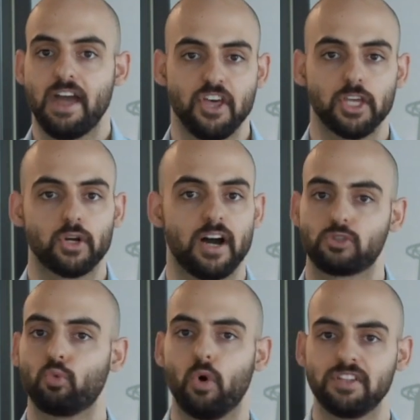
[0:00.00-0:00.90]
And thank you
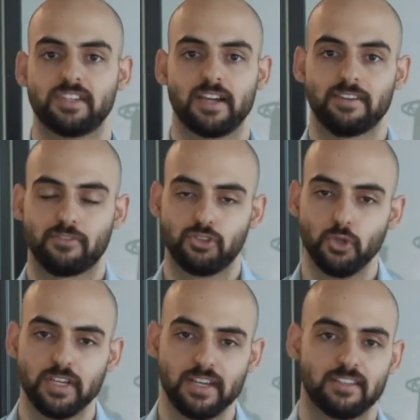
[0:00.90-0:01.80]
guys once again for
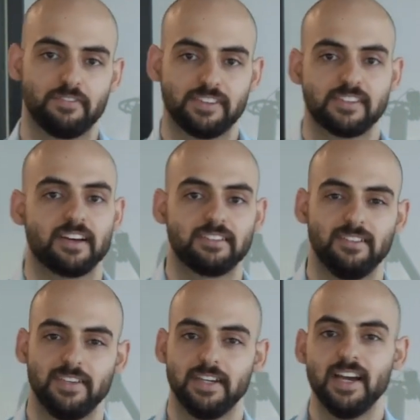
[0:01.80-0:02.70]
tuning in to Fit Design
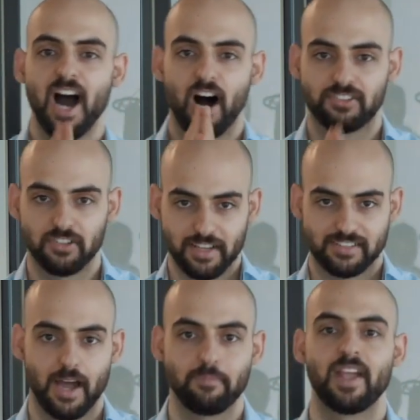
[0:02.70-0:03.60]
T V. Until
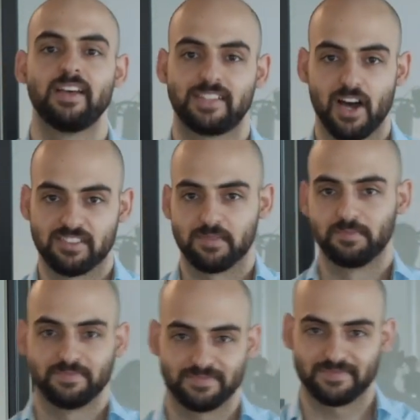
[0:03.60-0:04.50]
next time, stay awesome.